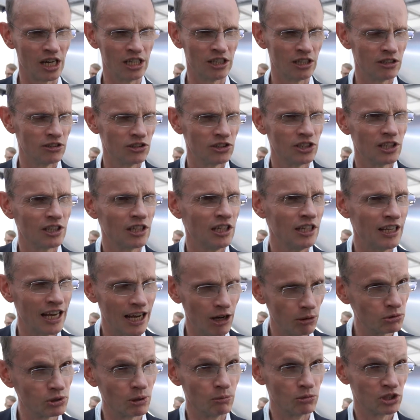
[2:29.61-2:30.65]
I didn't think he
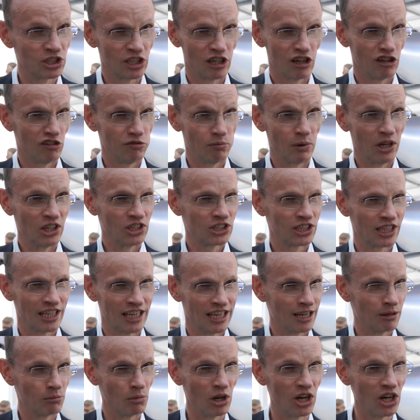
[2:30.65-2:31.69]
helped himself by
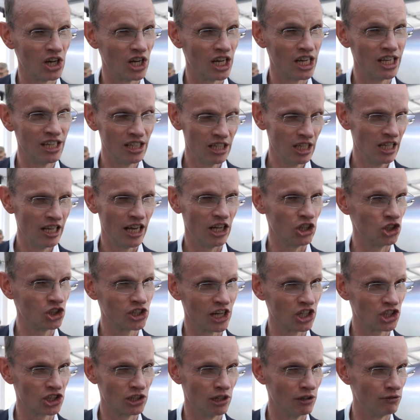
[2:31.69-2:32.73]
saying, my
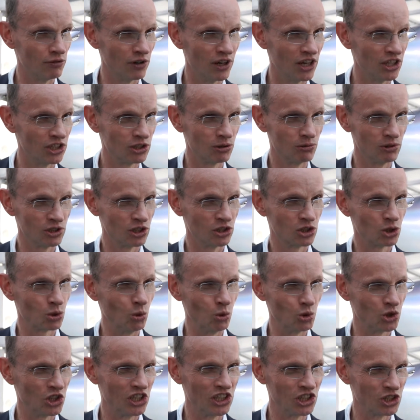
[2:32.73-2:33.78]
education advisor is a
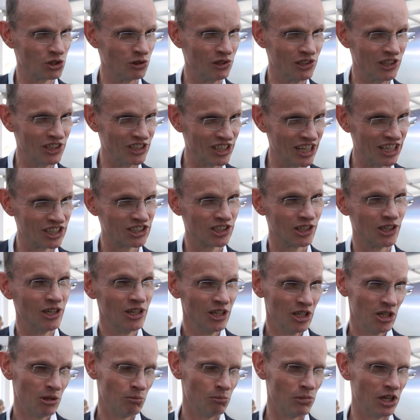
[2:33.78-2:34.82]
school teacher in Odessa,
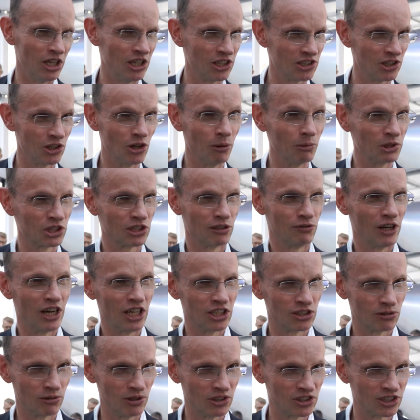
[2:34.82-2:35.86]
my economics
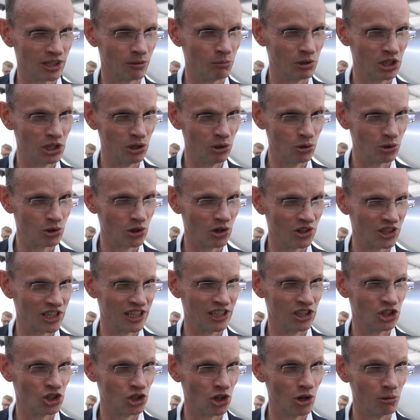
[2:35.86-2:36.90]
advisor is somebody who can't
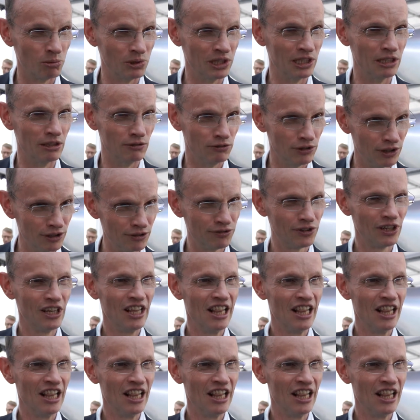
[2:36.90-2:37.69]
get a job in Lviv.